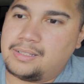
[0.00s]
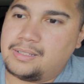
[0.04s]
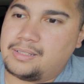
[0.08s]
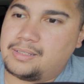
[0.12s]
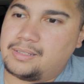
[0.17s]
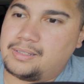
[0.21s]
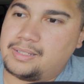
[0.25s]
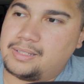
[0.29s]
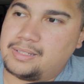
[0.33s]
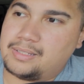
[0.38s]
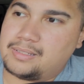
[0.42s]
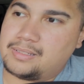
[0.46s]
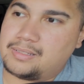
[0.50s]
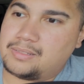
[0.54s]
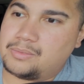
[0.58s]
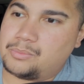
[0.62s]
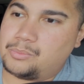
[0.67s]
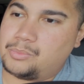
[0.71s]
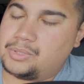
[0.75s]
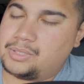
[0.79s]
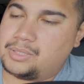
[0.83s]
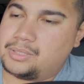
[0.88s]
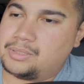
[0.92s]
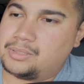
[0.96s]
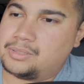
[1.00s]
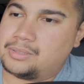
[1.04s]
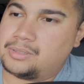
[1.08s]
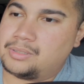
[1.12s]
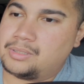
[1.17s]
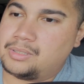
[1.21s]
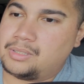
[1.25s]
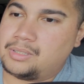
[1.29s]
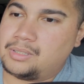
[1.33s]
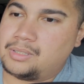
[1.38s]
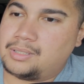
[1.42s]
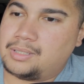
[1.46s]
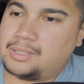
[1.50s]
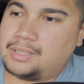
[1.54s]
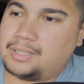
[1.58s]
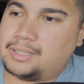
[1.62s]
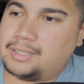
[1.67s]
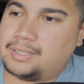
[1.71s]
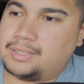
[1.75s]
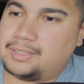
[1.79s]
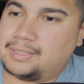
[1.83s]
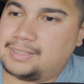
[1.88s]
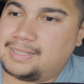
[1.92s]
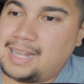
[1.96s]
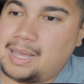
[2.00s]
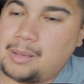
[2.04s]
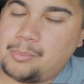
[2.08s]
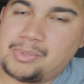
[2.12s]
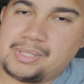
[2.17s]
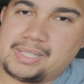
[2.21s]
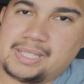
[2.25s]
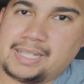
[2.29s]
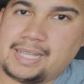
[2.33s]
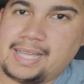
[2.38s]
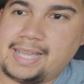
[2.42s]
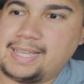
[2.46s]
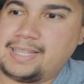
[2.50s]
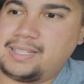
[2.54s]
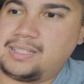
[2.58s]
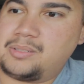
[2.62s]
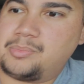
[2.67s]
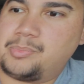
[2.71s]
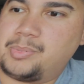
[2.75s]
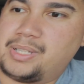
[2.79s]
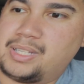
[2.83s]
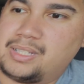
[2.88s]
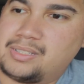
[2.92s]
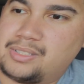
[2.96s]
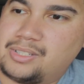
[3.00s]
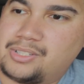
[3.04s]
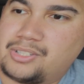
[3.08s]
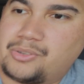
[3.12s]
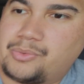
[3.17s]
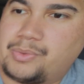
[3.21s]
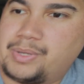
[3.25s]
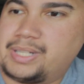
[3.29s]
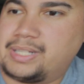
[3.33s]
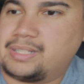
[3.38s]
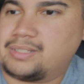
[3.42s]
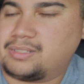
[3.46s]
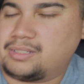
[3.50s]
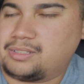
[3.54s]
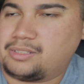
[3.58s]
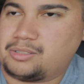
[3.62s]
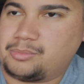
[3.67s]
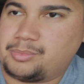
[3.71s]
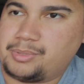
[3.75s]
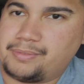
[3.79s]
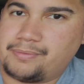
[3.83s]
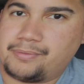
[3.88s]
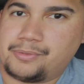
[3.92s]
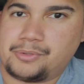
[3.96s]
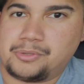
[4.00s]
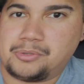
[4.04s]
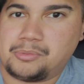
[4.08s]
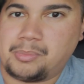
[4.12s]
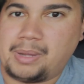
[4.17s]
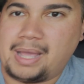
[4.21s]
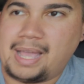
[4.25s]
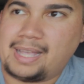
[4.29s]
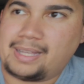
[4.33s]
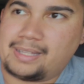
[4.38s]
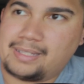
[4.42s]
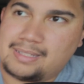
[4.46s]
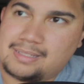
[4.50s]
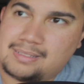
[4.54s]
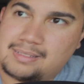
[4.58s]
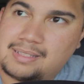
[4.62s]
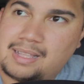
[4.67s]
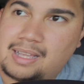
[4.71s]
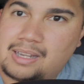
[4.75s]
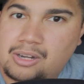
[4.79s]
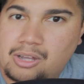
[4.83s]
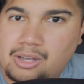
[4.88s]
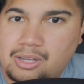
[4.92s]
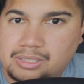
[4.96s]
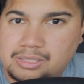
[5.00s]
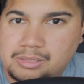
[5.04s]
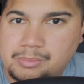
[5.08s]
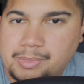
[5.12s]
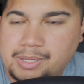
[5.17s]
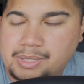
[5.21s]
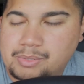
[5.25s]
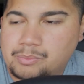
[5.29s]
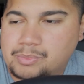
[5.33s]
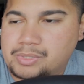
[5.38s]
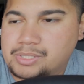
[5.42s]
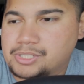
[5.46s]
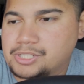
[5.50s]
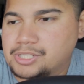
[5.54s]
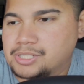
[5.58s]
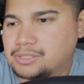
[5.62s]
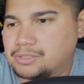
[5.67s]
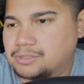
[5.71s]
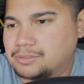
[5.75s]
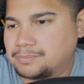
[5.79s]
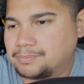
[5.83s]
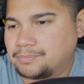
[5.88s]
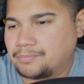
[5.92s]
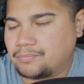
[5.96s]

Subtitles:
this will not be the case because the screen is a little bit further back and it's not on the main windshield.